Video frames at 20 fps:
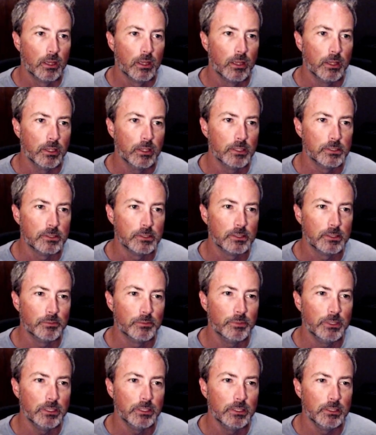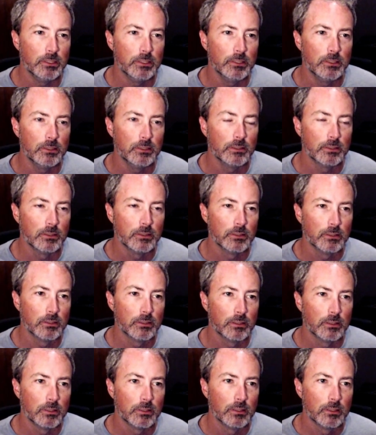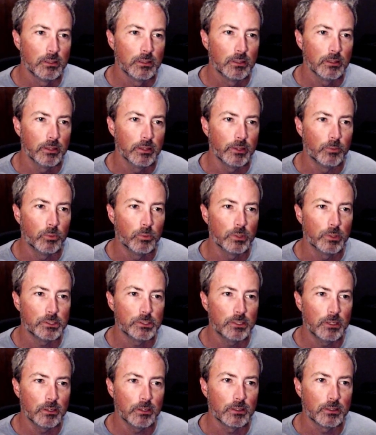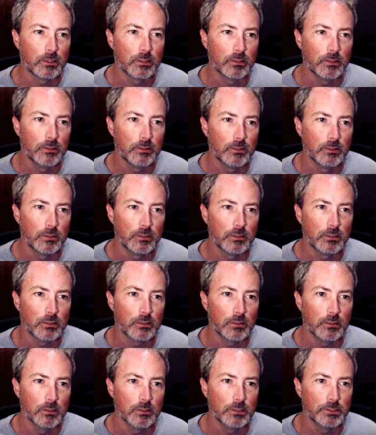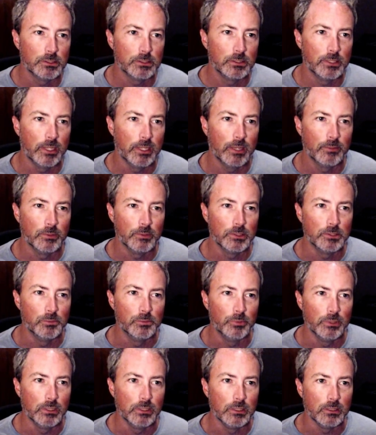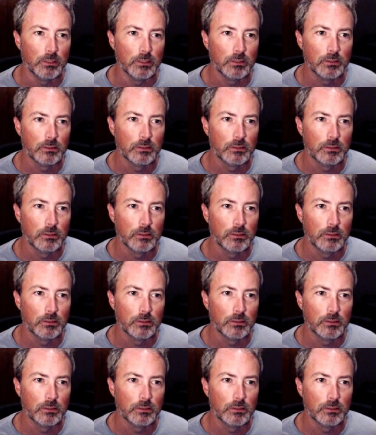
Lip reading: is gonna be, like, what should our collision damage be?